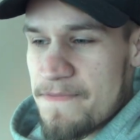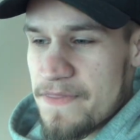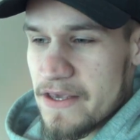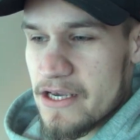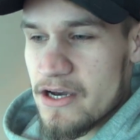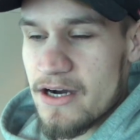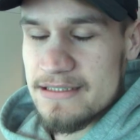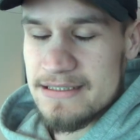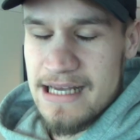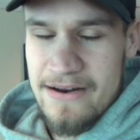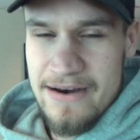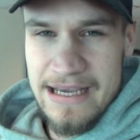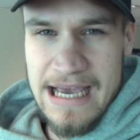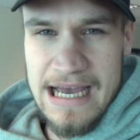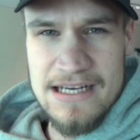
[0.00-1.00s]
The guys
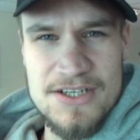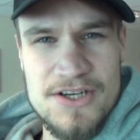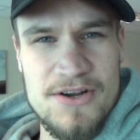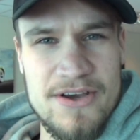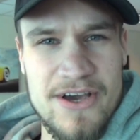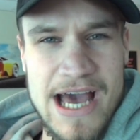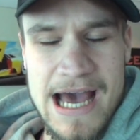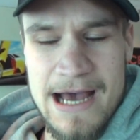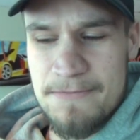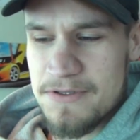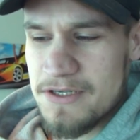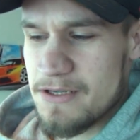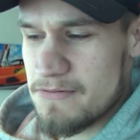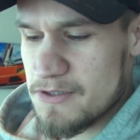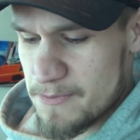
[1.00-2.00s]
down at GAD Tuning are
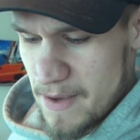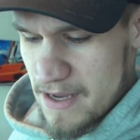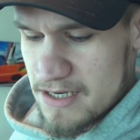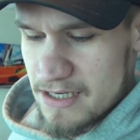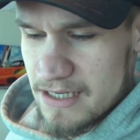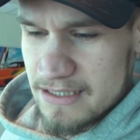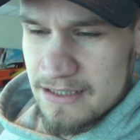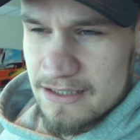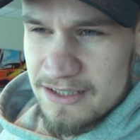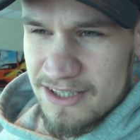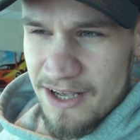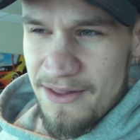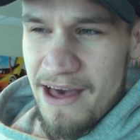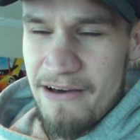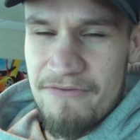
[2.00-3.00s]
absolute specialists,
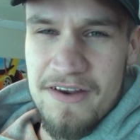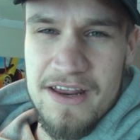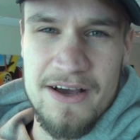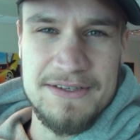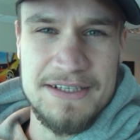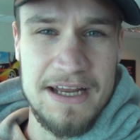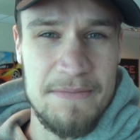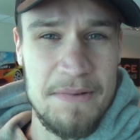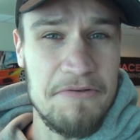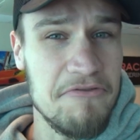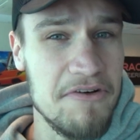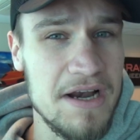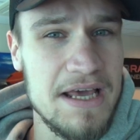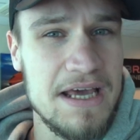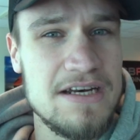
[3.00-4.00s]
so that video is going to be
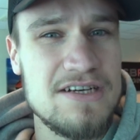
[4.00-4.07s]
really